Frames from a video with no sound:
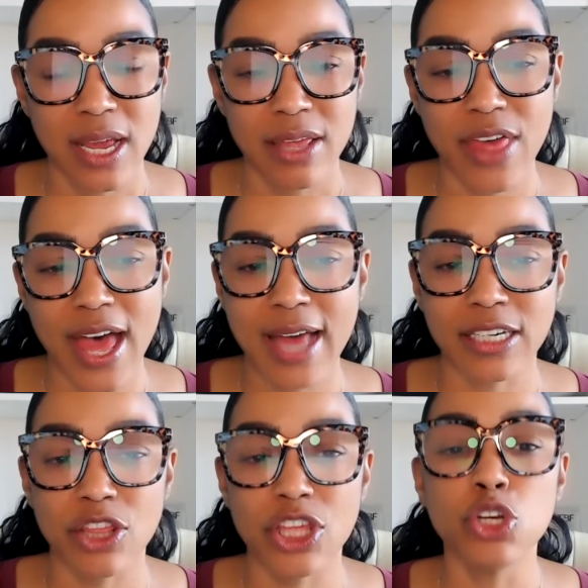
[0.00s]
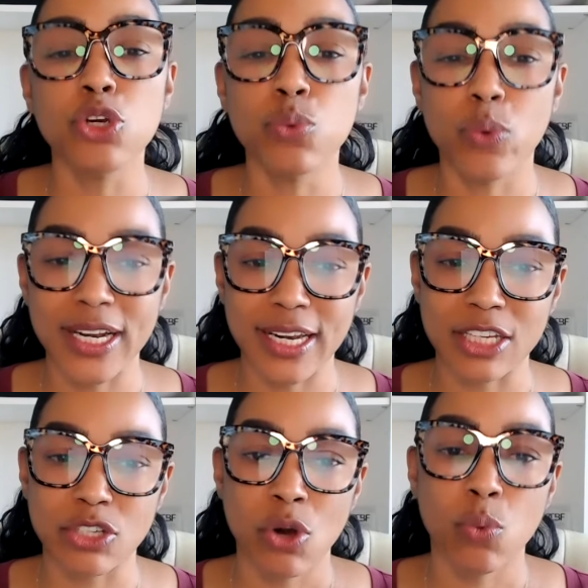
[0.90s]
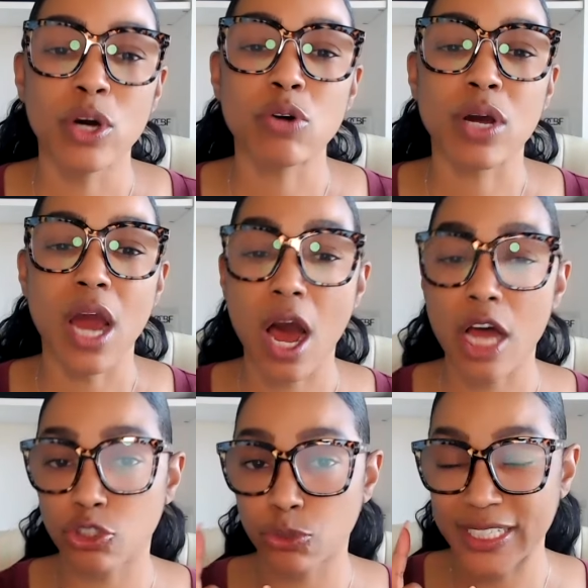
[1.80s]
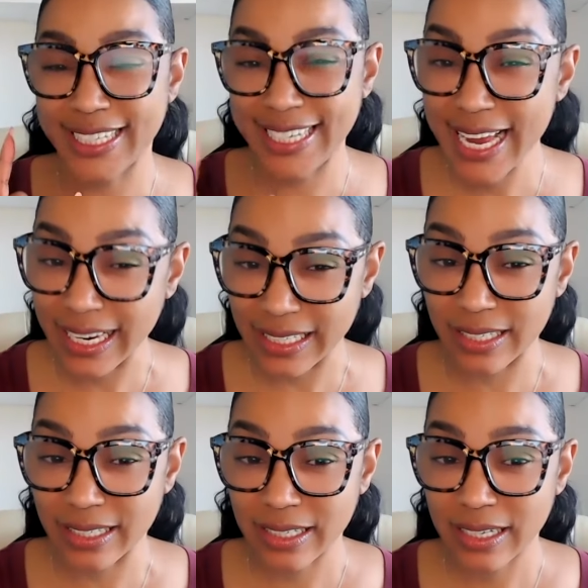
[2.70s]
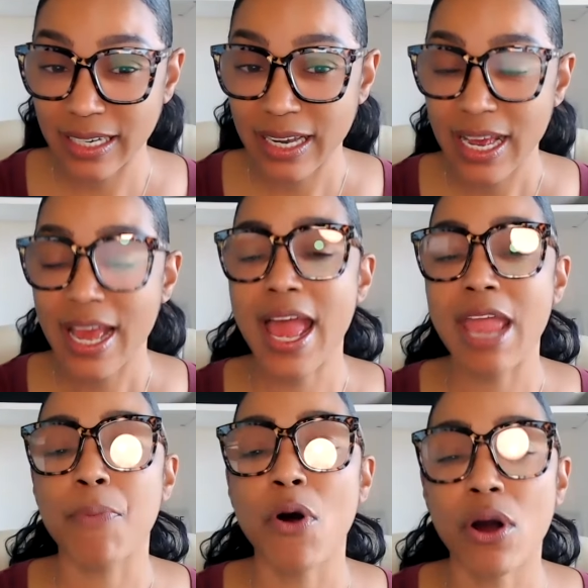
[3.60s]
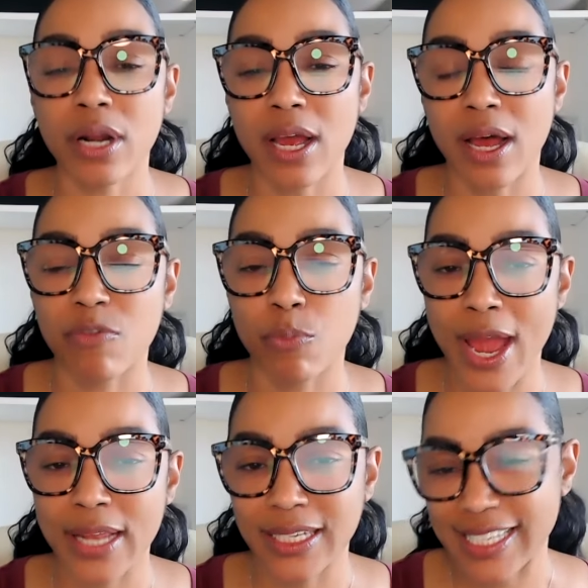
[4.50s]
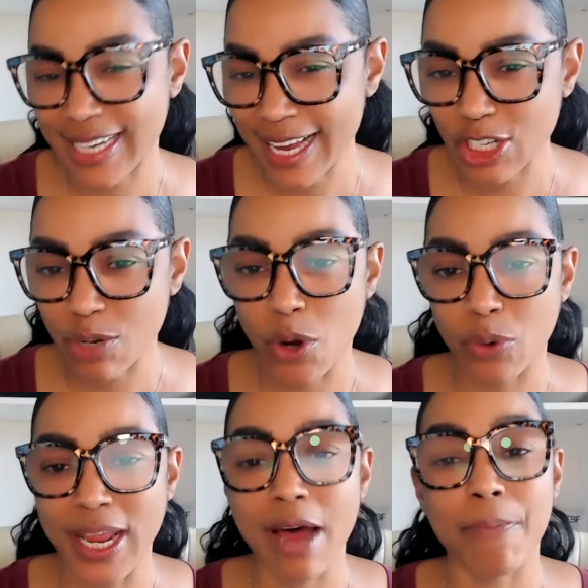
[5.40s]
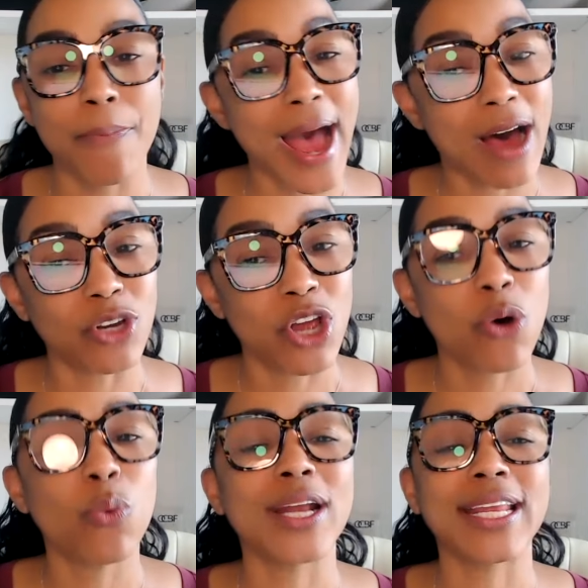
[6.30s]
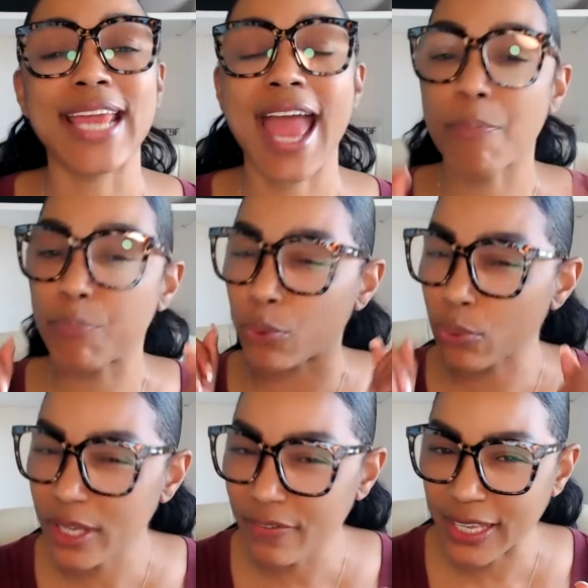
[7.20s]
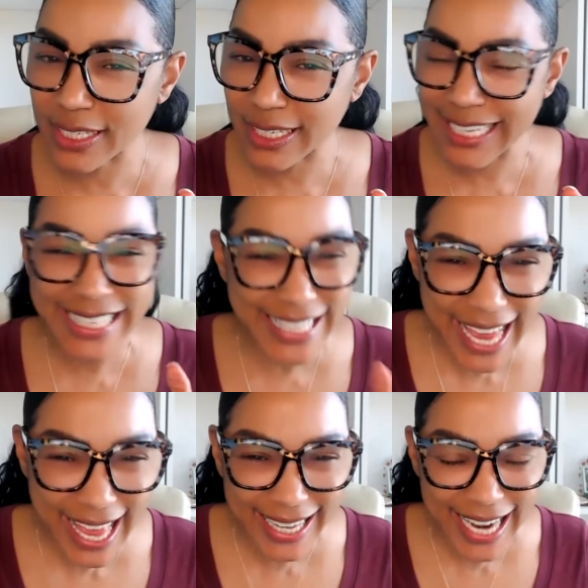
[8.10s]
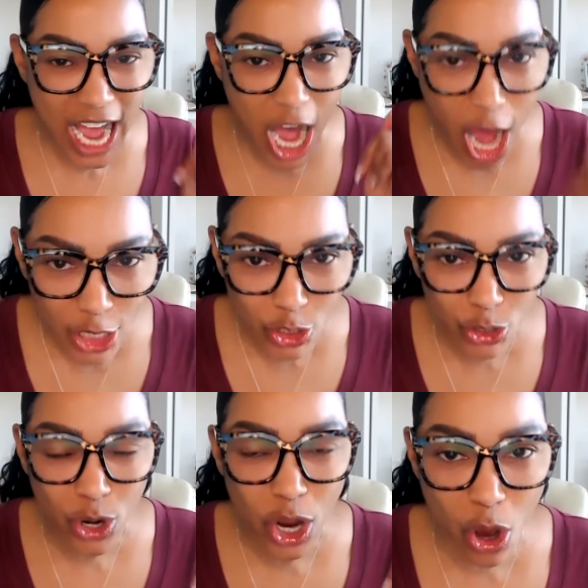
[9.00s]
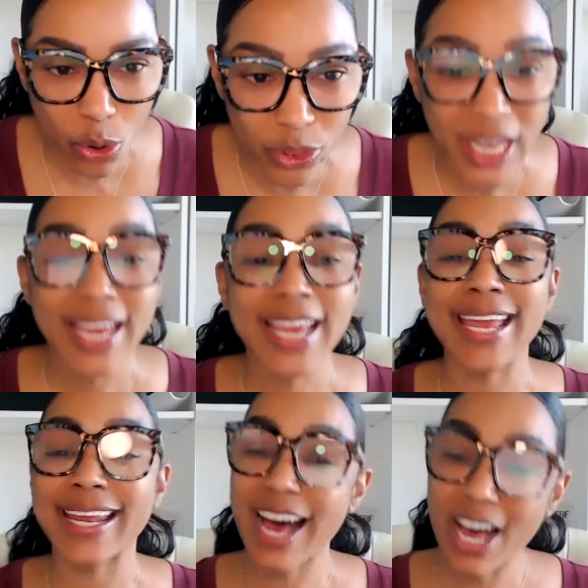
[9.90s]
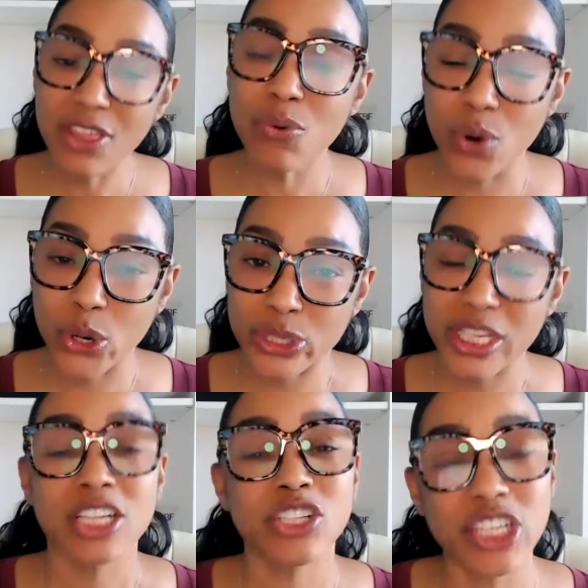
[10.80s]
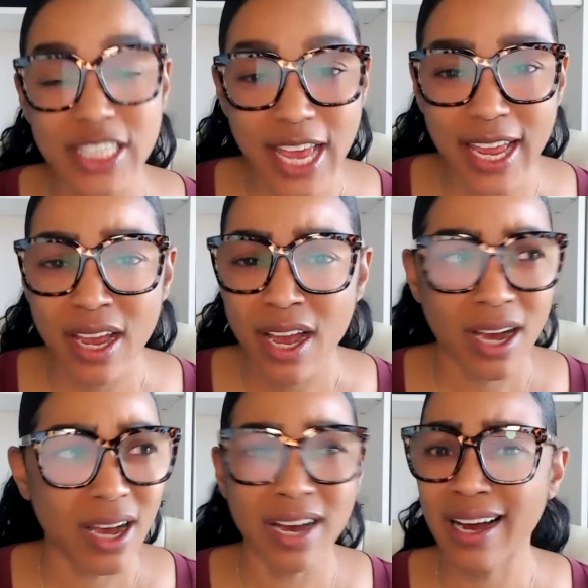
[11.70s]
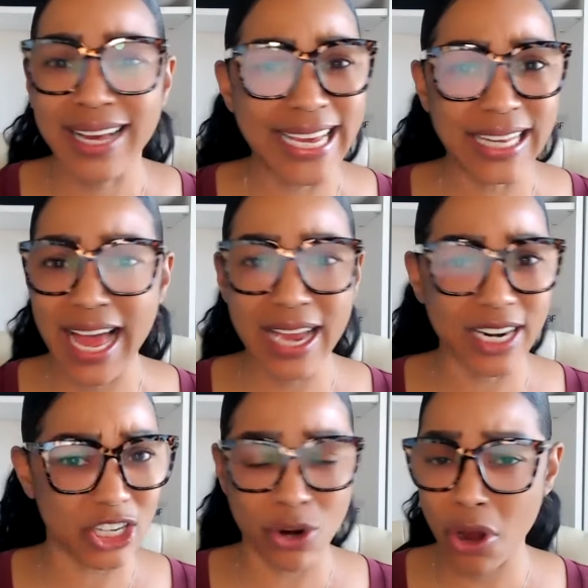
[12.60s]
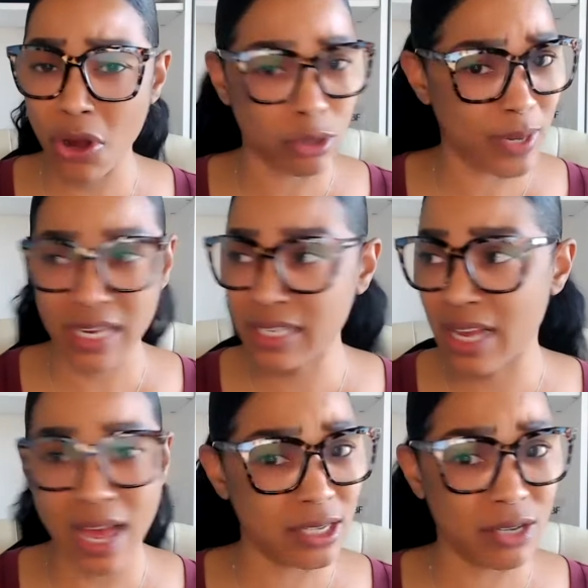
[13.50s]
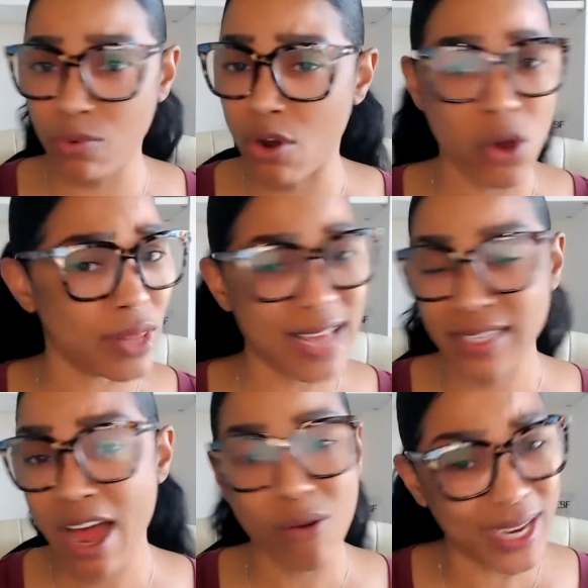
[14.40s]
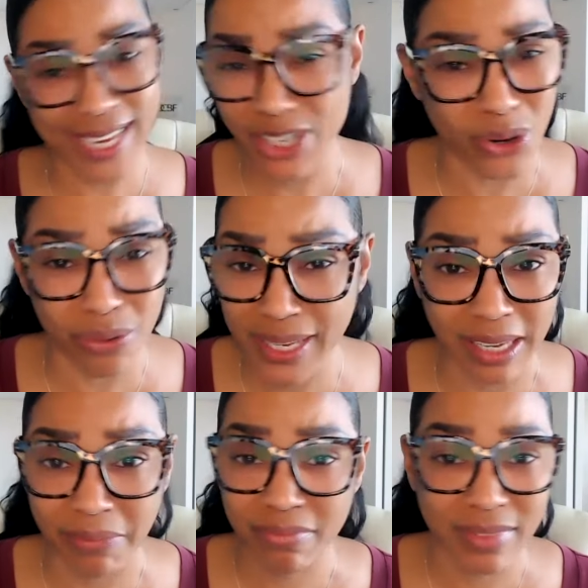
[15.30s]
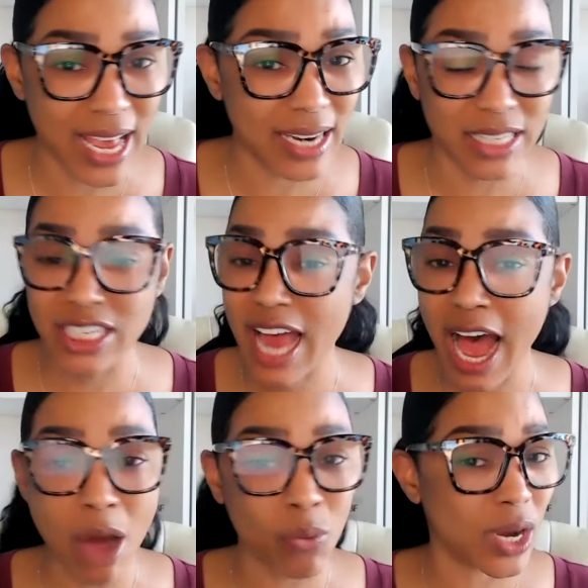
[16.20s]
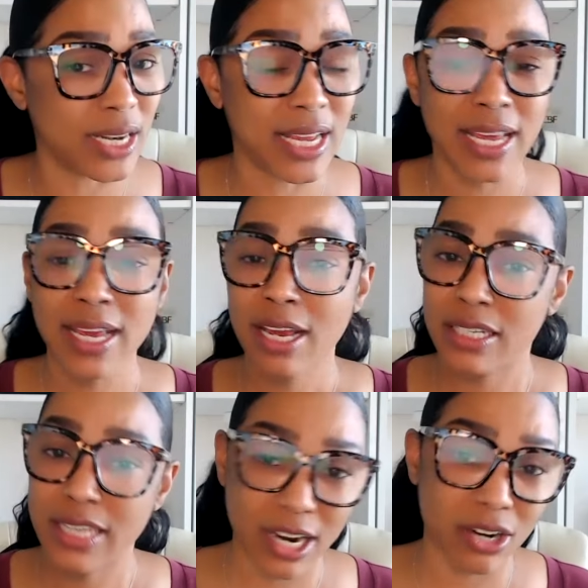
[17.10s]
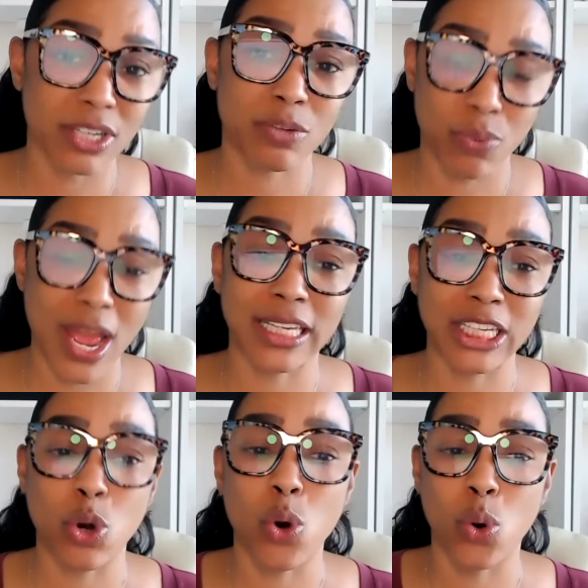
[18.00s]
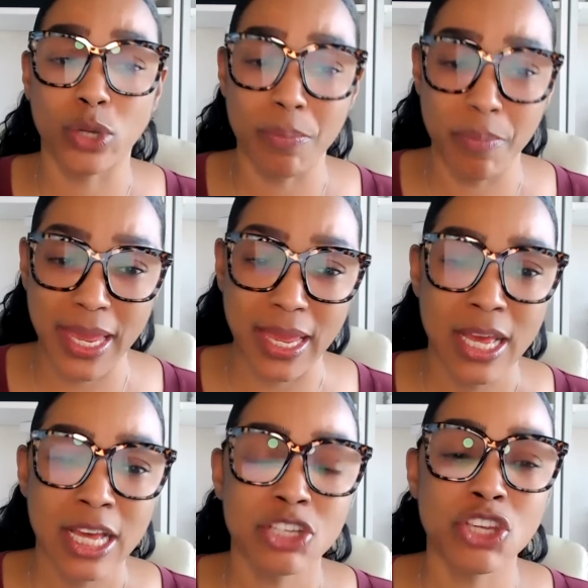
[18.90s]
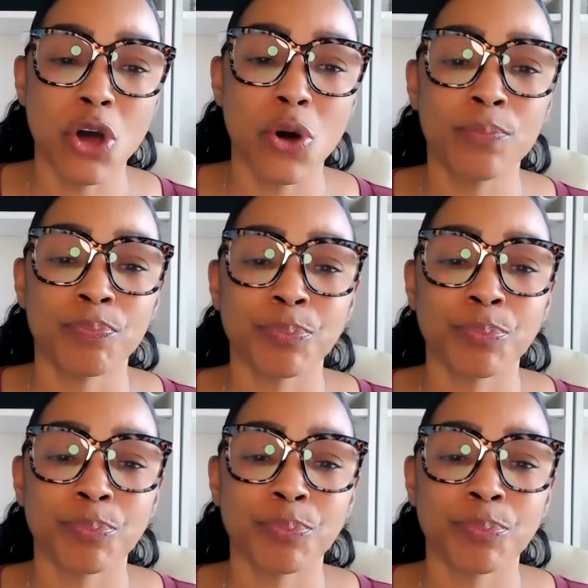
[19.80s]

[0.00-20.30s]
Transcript: that the new witness will contradict a part of Bradley's testimony about what he had previously said under oath. In other words, she's saying, uh uh he lied under oath because, uh, no, that's not what he told me. That is not what Terrence Bradley told me. So